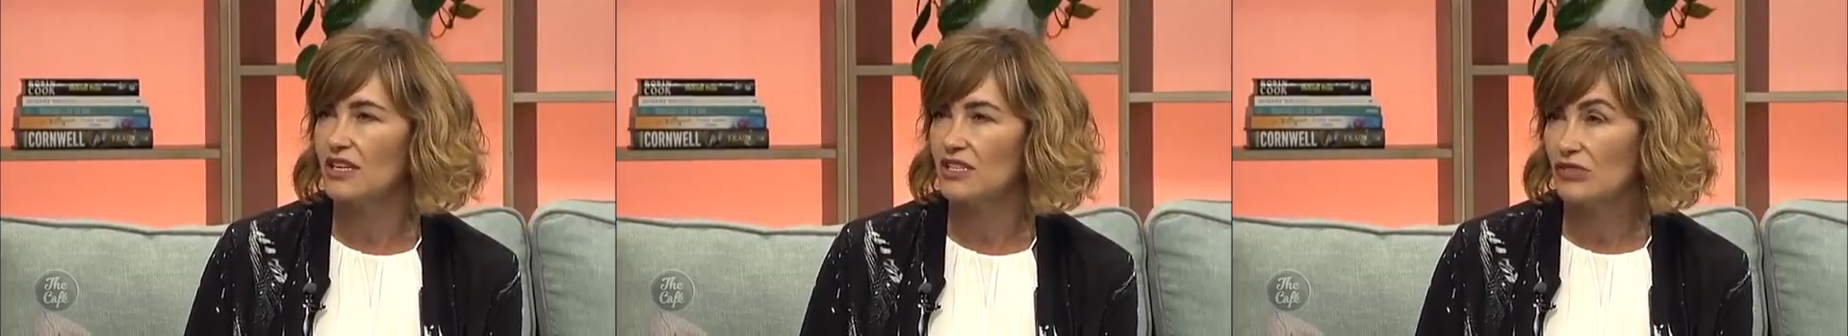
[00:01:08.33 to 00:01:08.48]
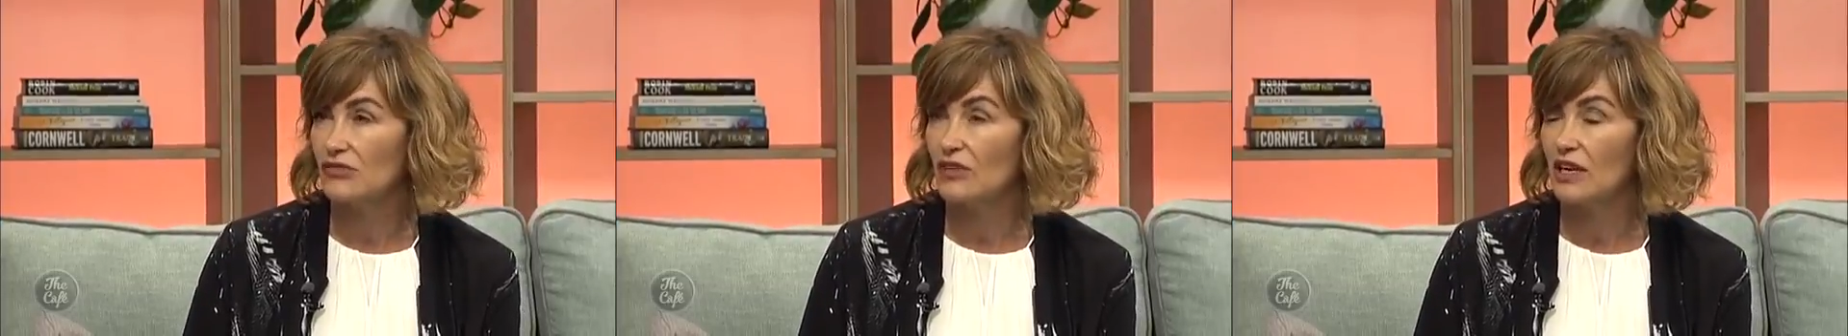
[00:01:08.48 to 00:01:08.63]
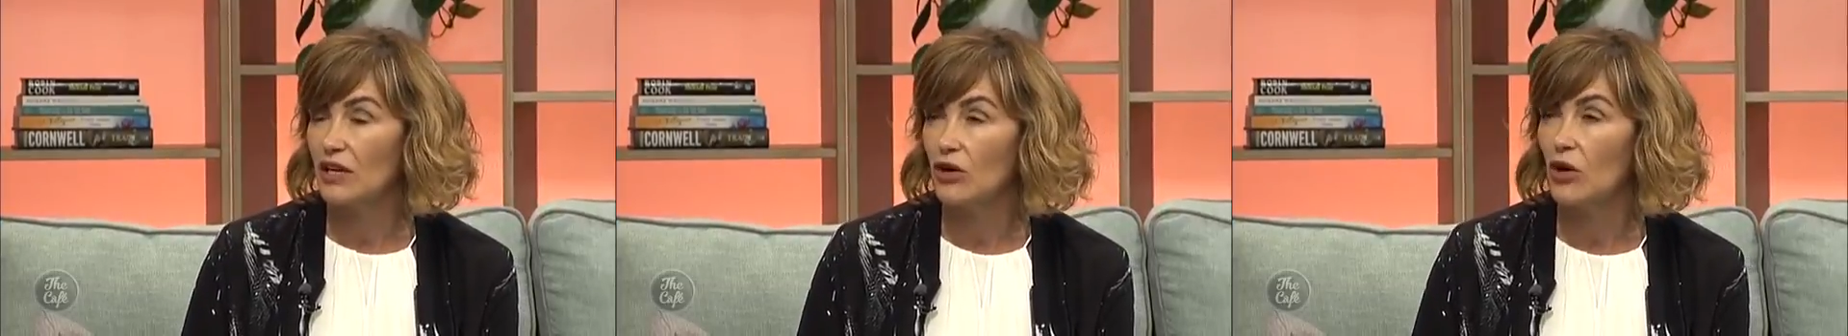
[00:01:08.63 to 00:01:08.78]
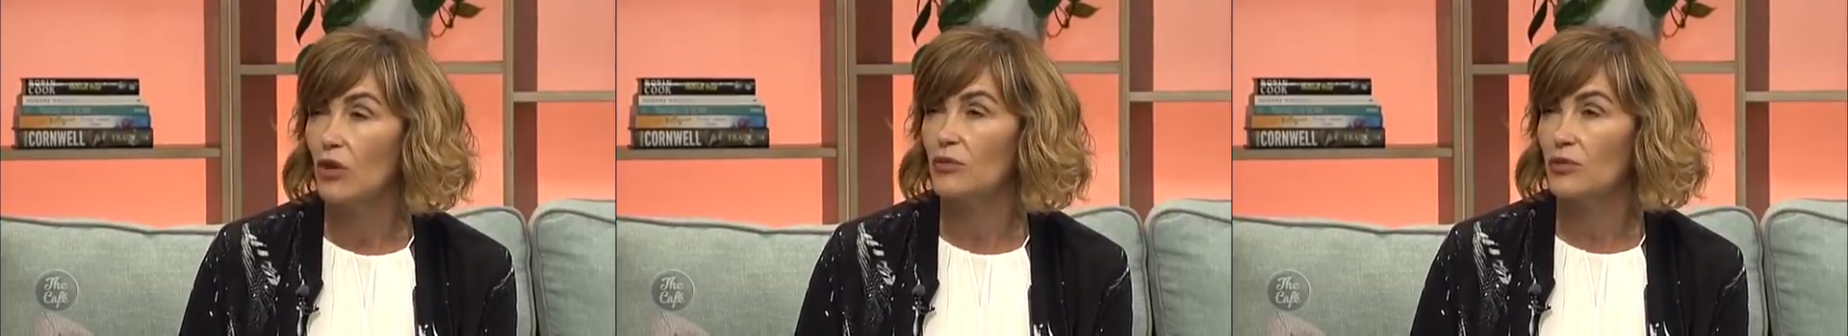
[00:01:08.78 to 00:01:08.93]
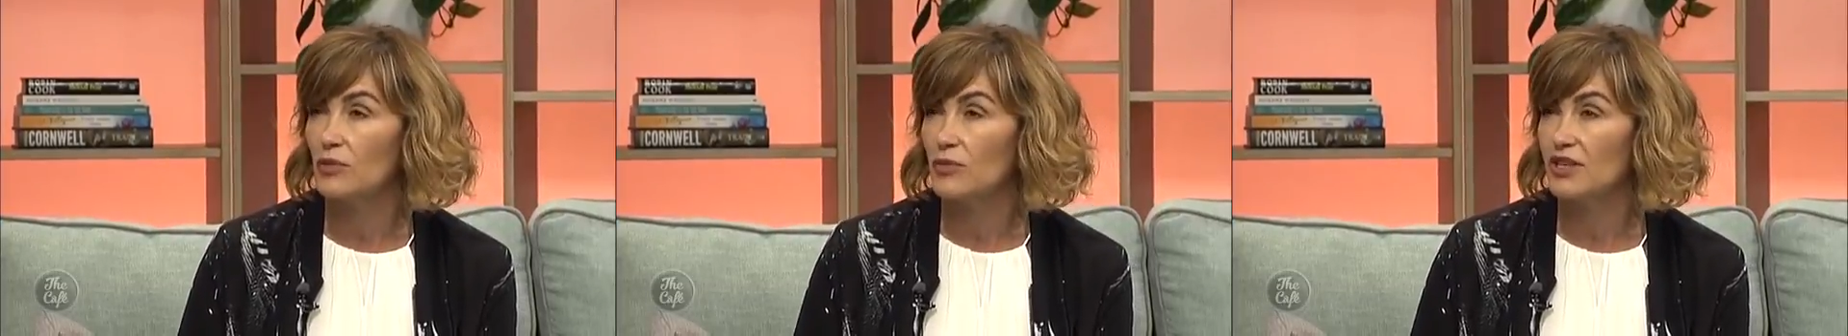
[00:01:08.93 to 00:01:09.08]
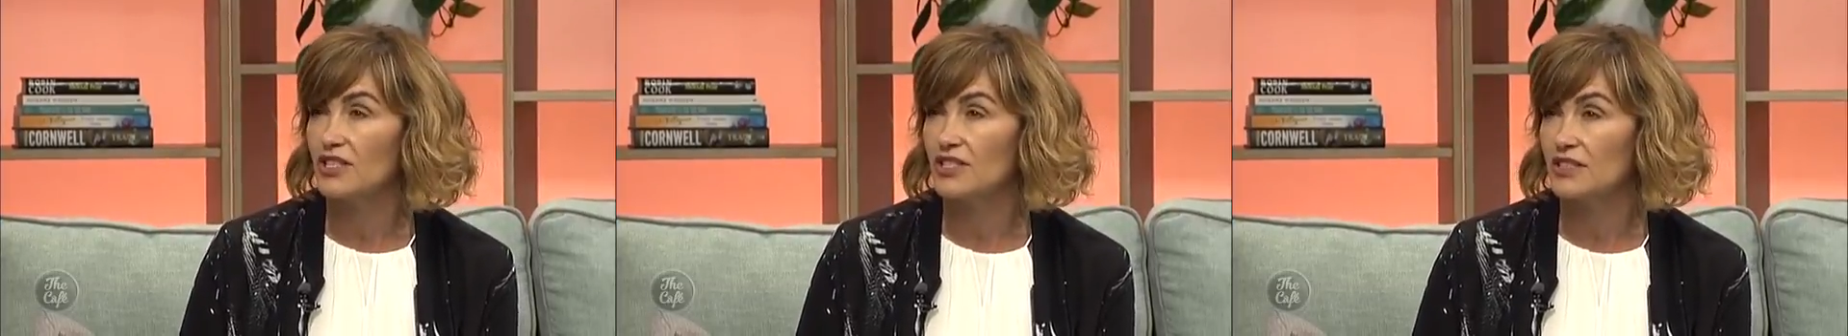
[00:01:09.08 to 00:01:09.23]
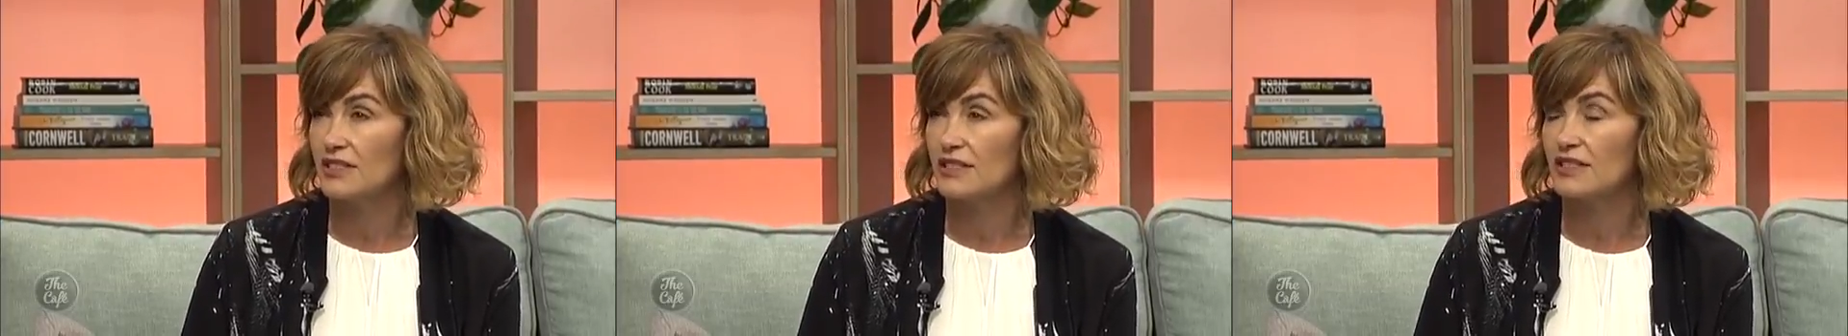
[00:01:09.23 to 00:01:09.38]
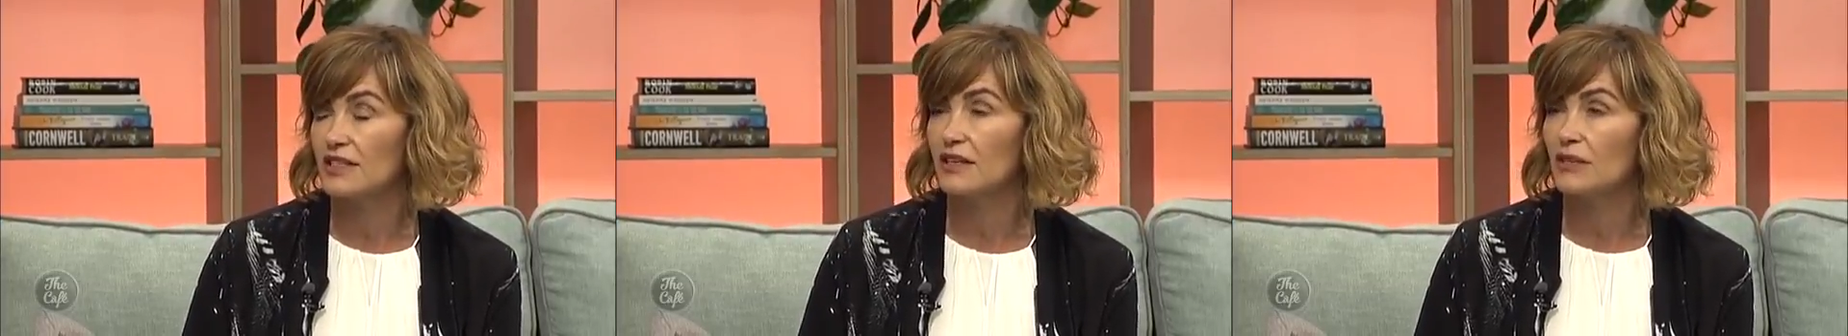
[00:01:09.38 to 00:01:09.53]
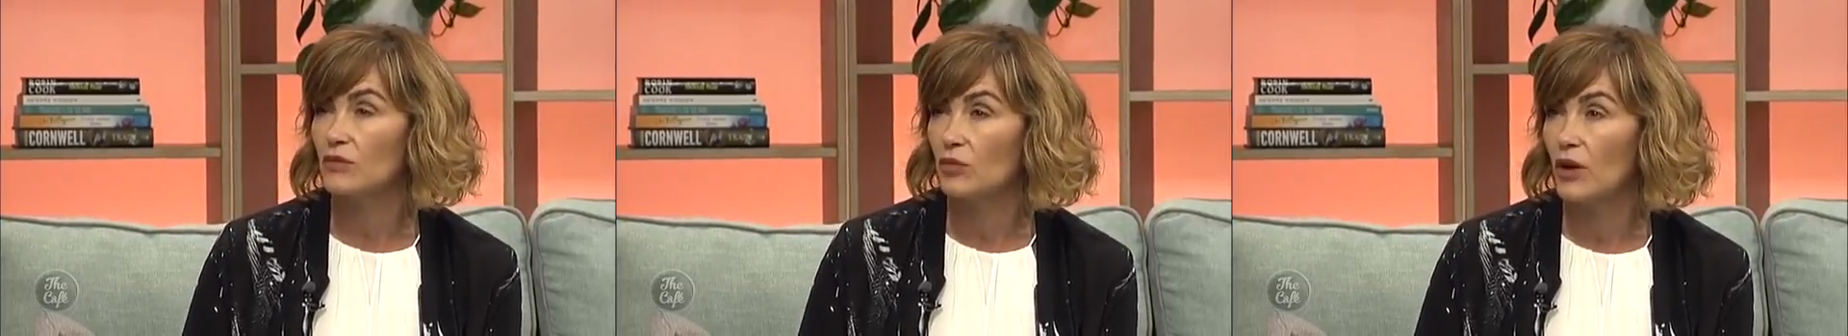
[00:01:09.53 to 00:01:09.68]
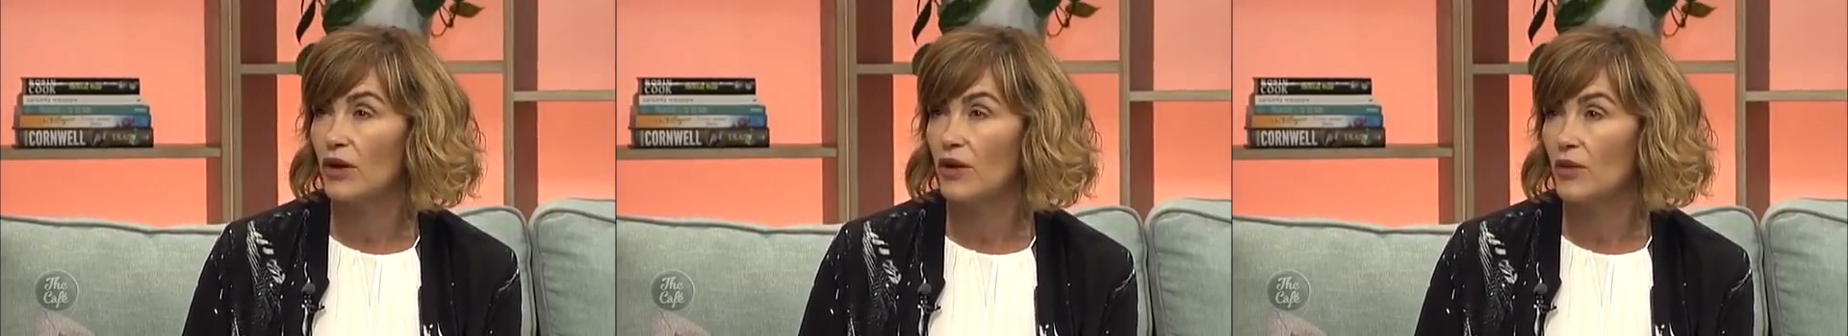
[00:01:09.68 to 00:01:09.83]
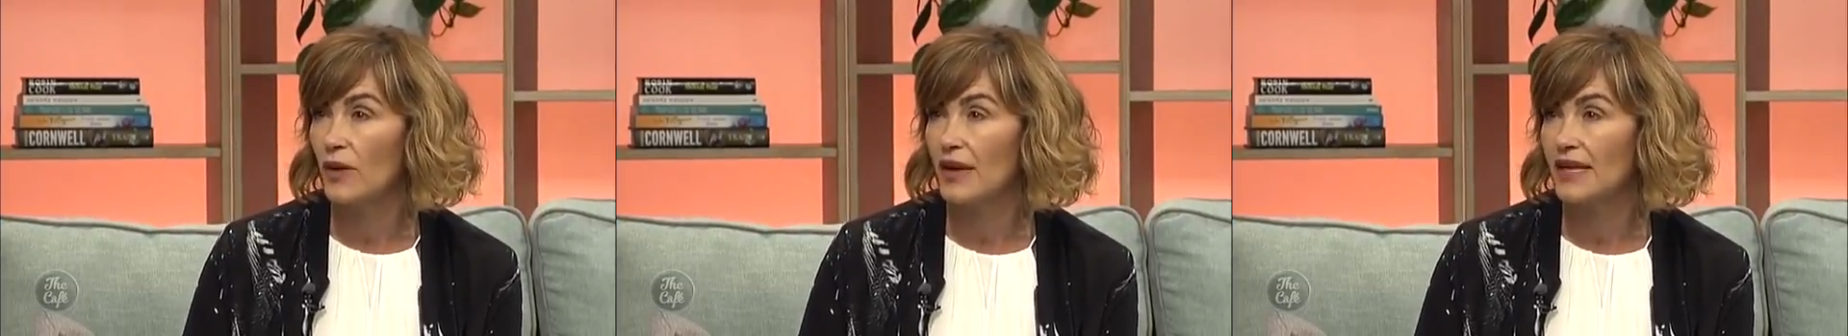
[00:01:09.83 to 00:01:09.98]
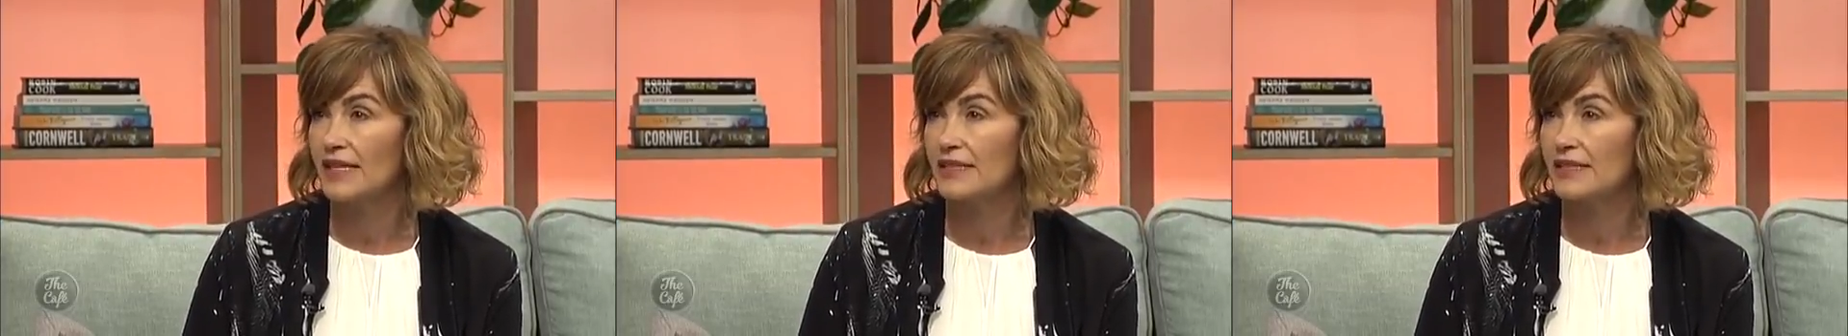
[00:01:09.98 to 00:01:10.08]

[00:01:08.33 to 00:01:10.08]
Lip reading: actually really compromise your skin while you're